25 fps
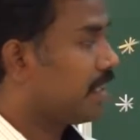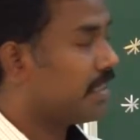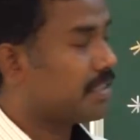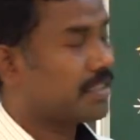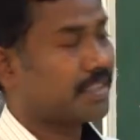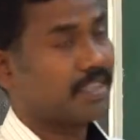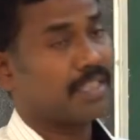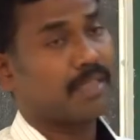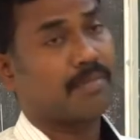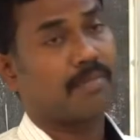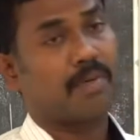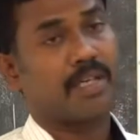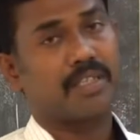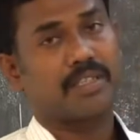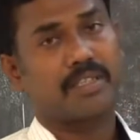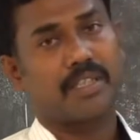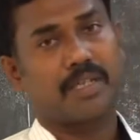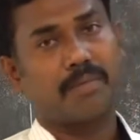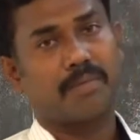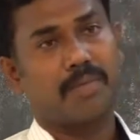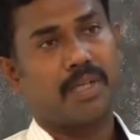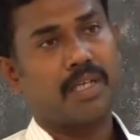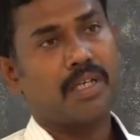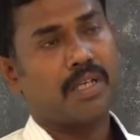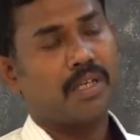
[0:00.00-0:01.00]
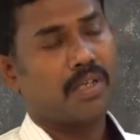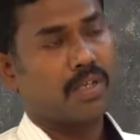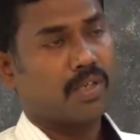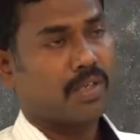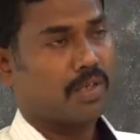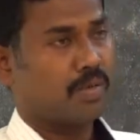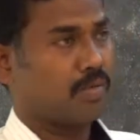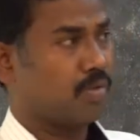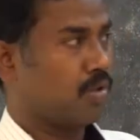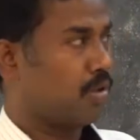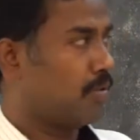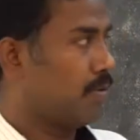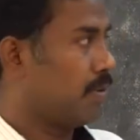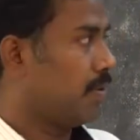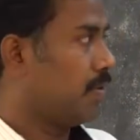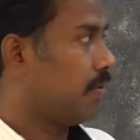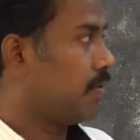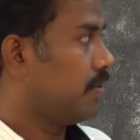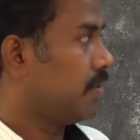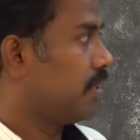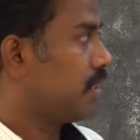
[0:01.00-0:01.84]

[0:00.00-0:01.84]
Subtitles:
stigmas of the ovule.